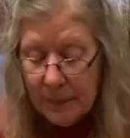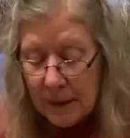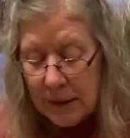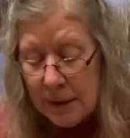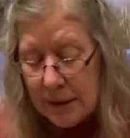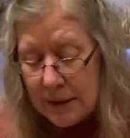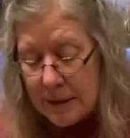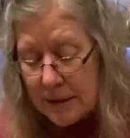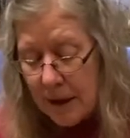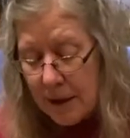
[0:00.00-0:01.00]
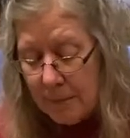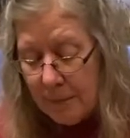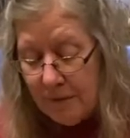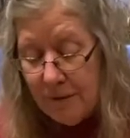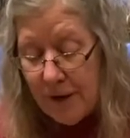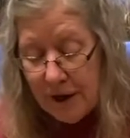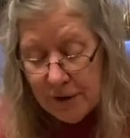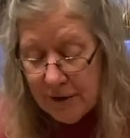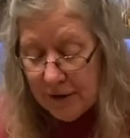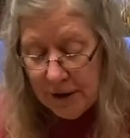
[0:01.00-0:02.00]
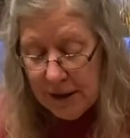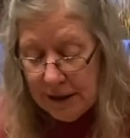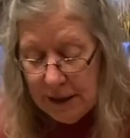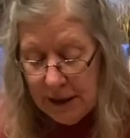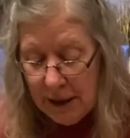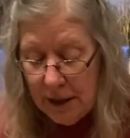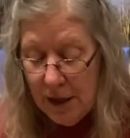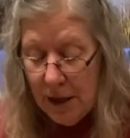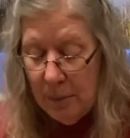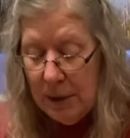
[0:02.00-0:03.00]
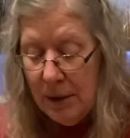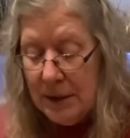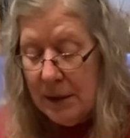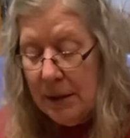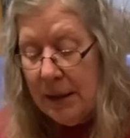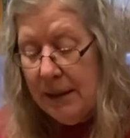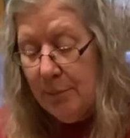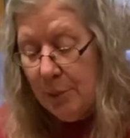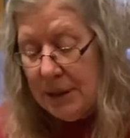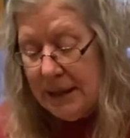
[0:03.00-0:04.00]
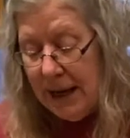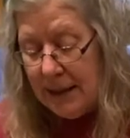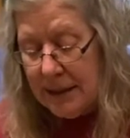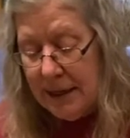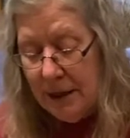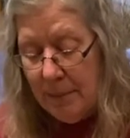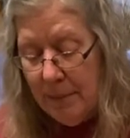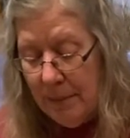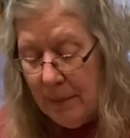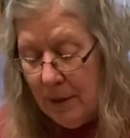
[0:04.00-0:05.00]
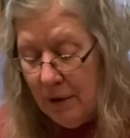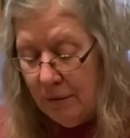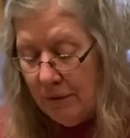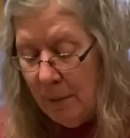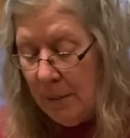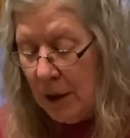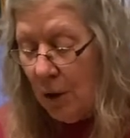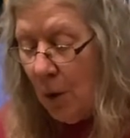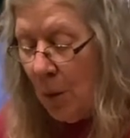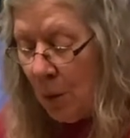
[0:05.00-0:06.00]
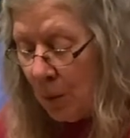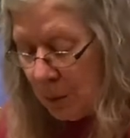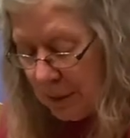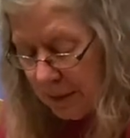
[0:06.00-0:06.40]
is very, very thick because it protects him from the cold.